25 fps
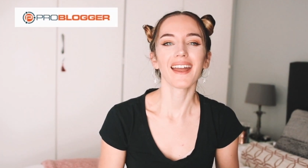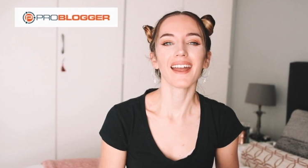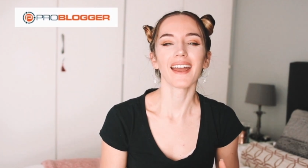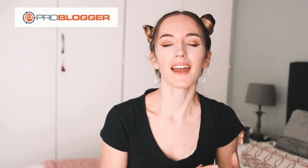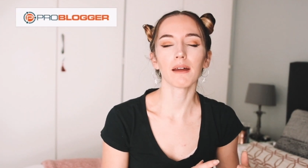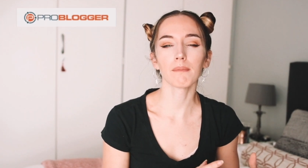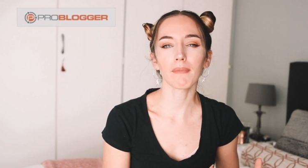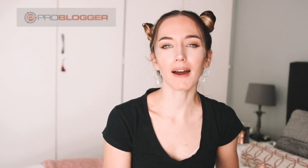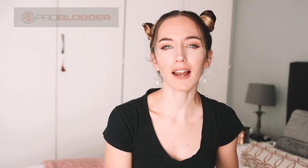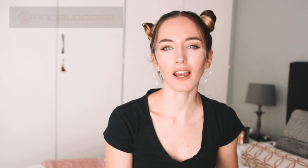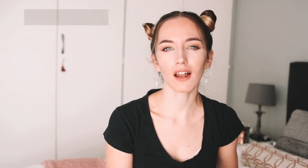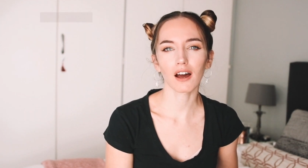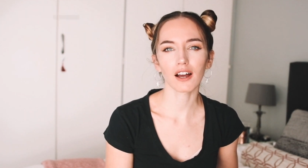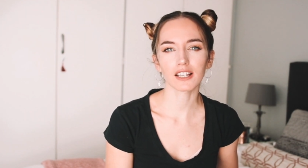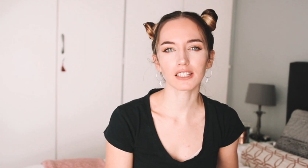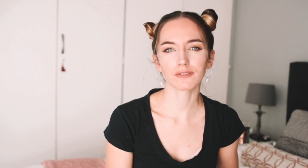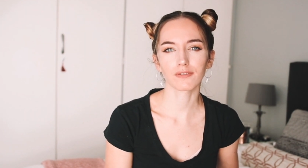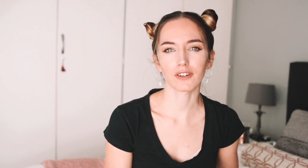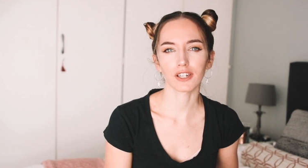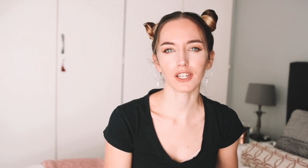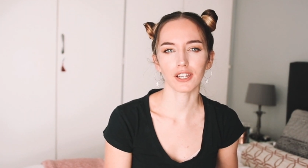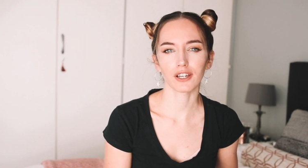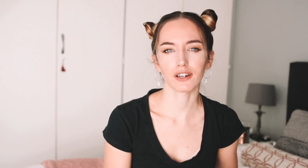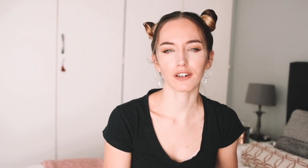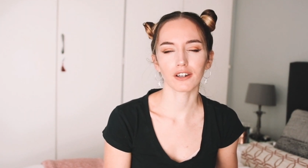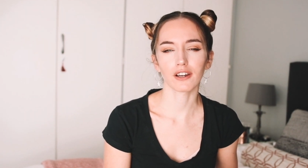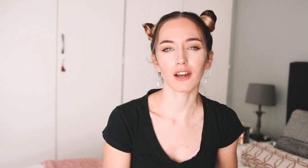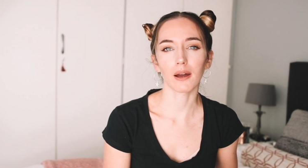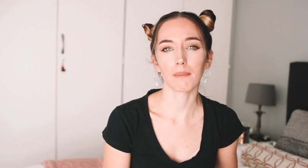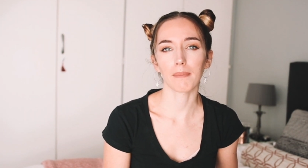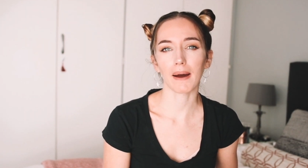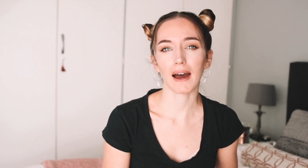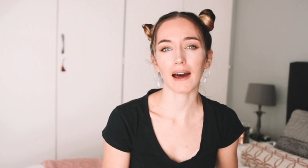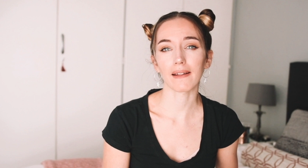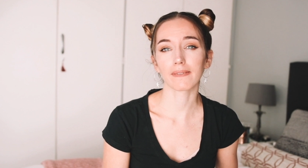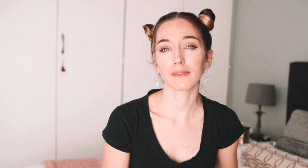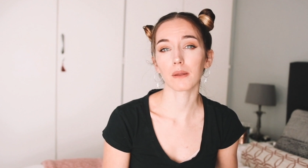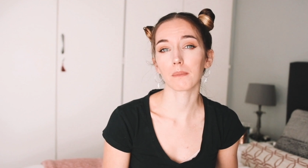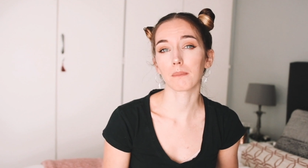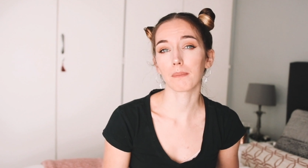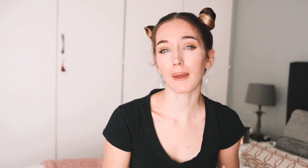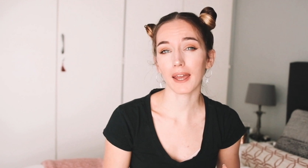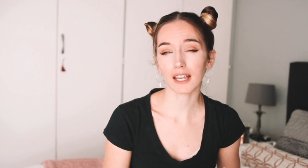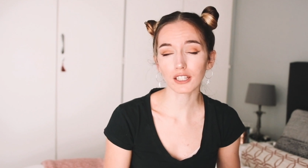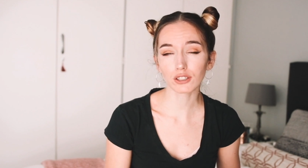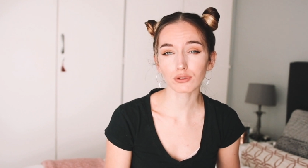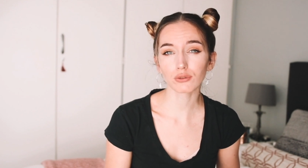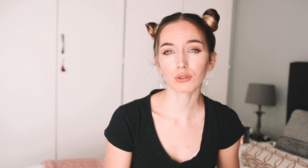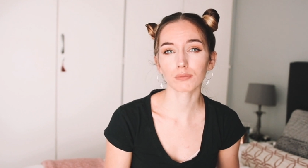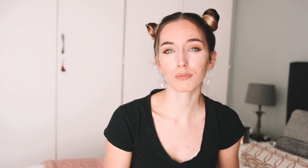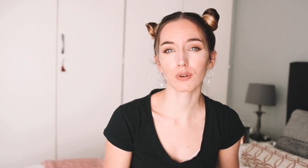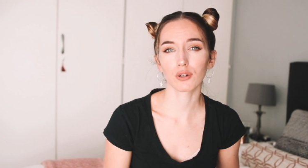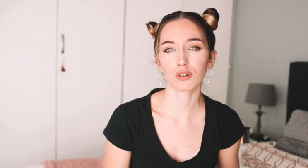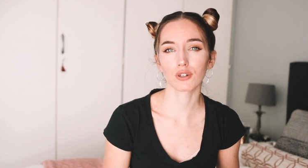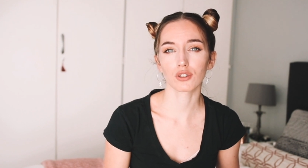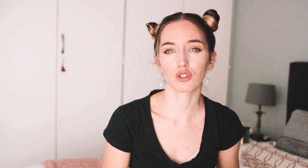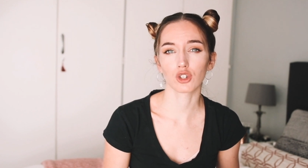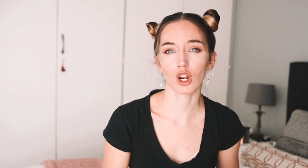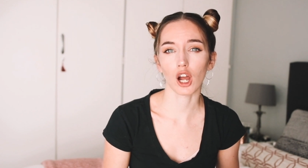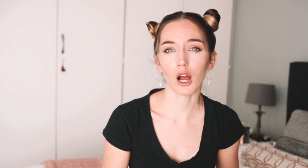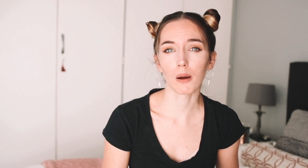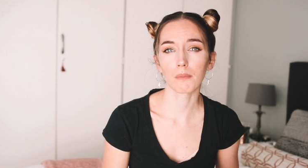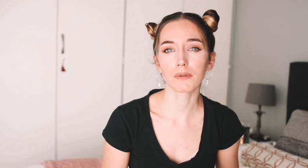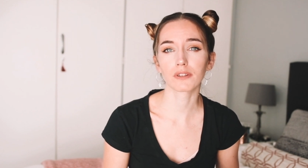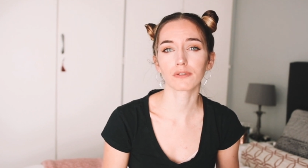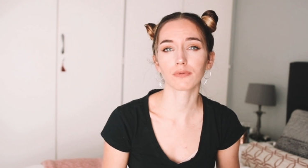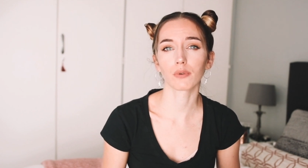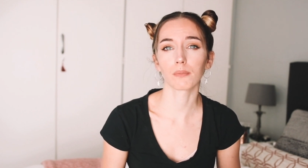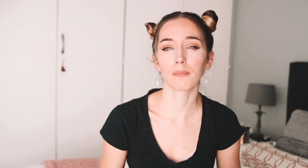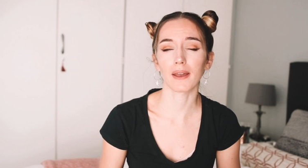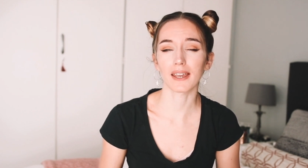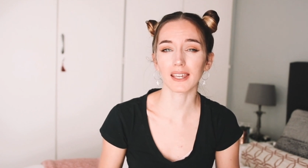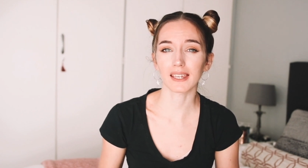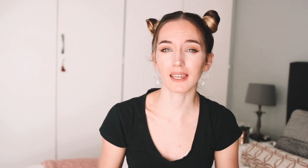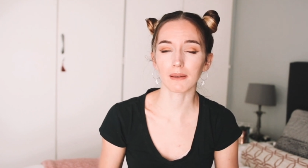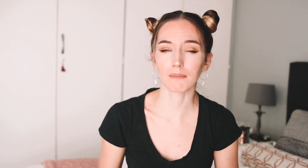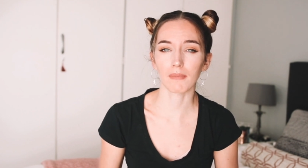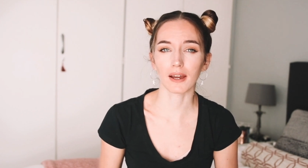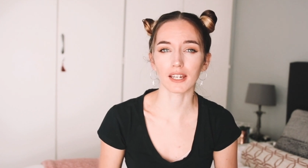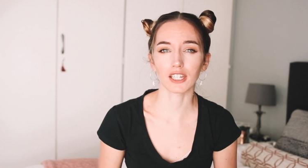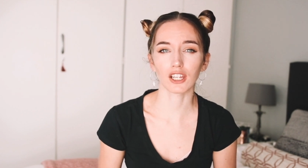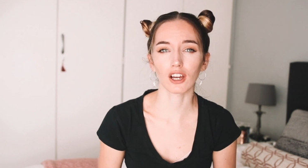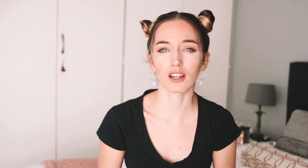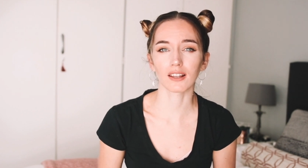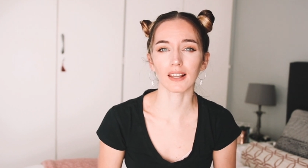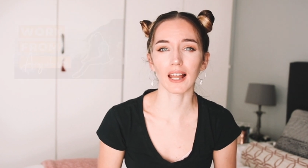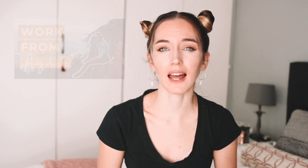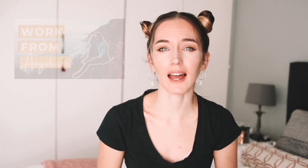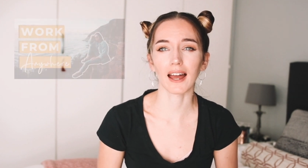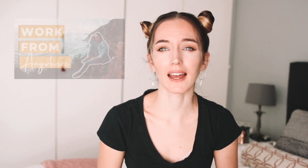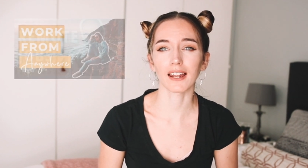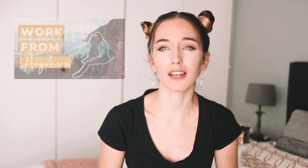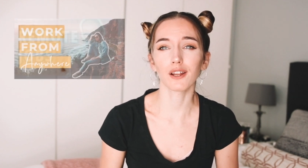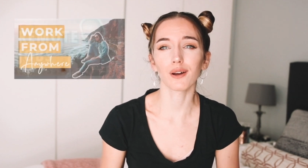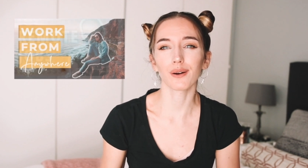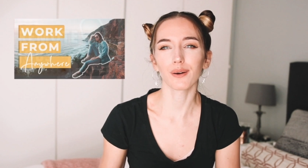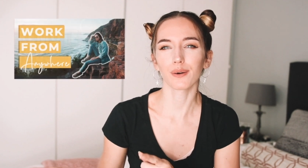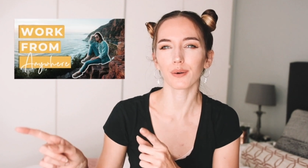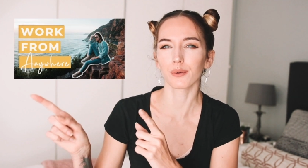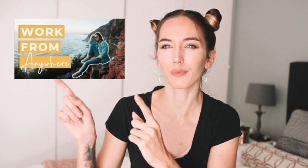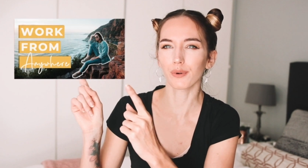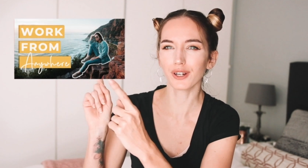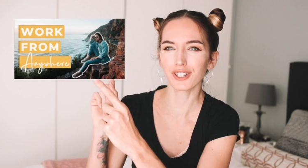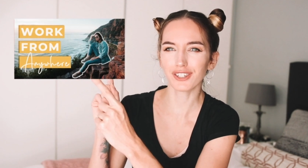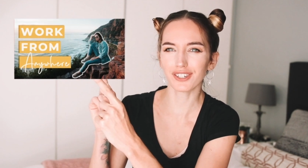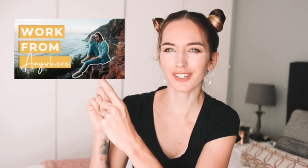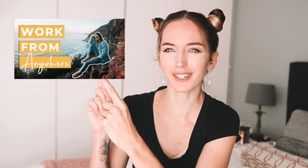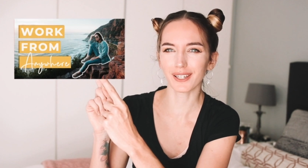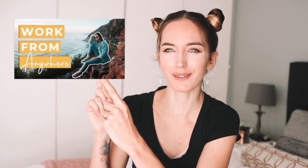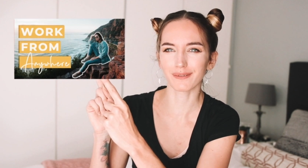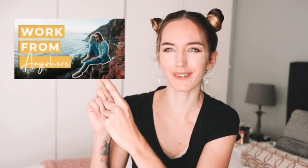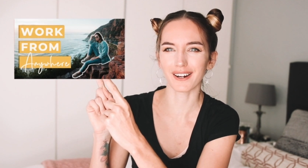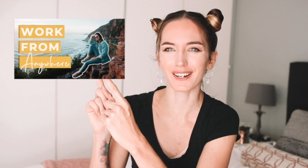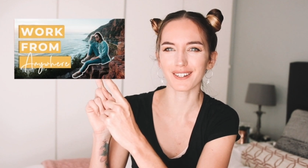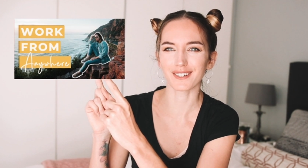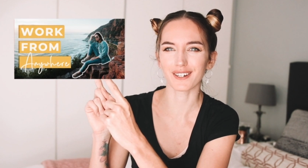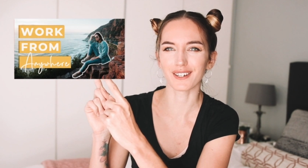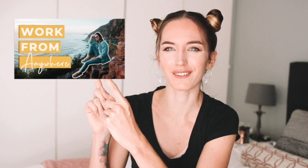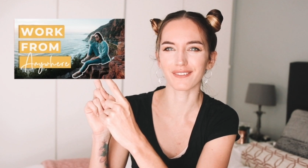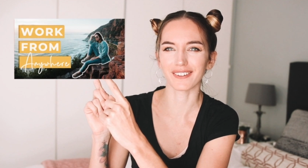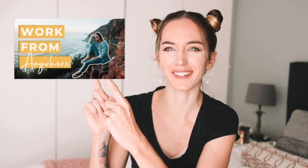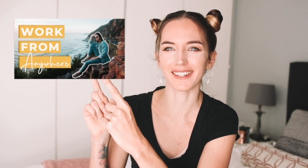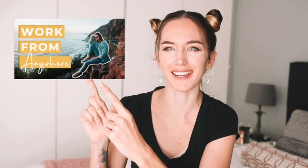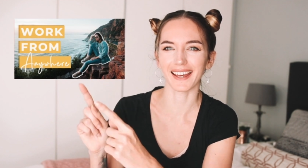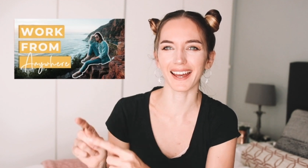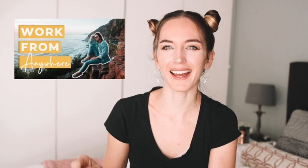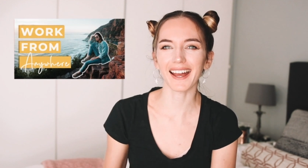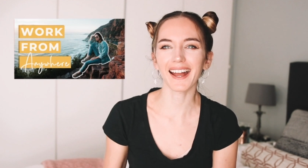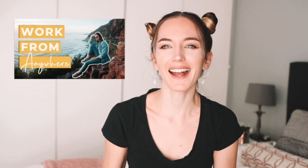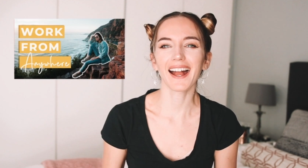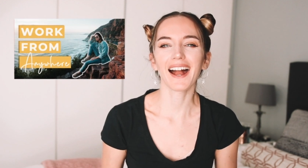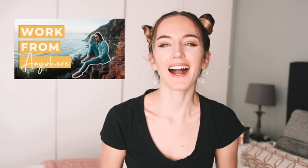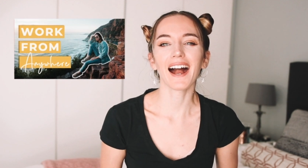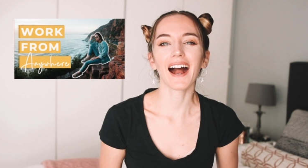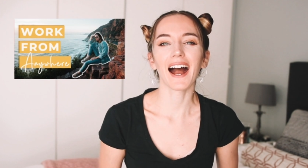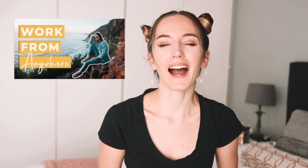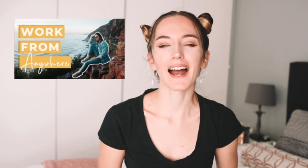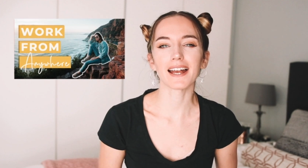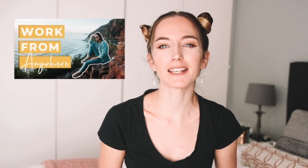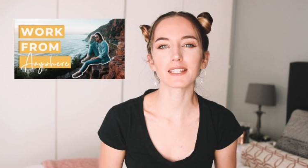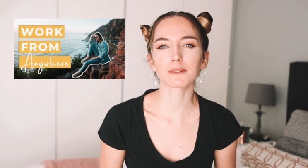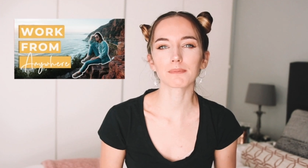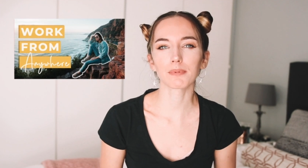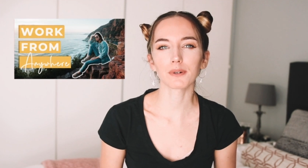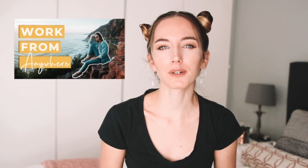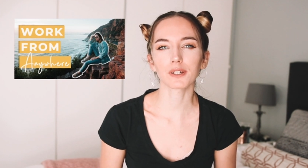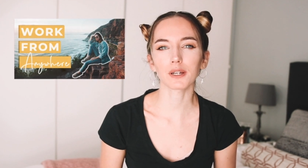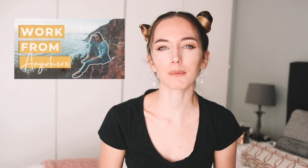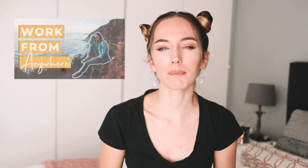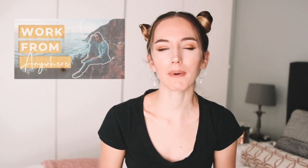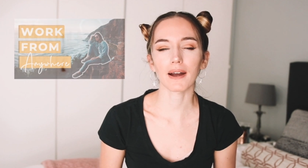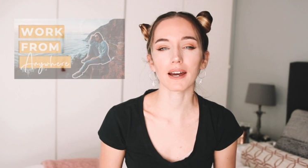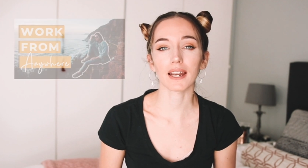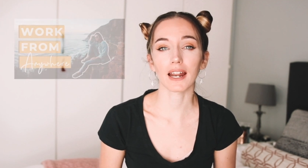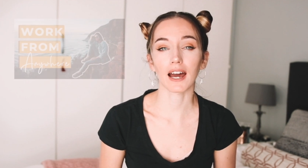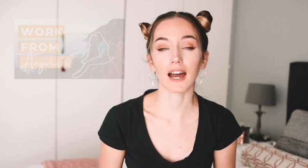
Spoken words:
In my last video about the best remote jobs for making money online, which you can watch over here, I spoke about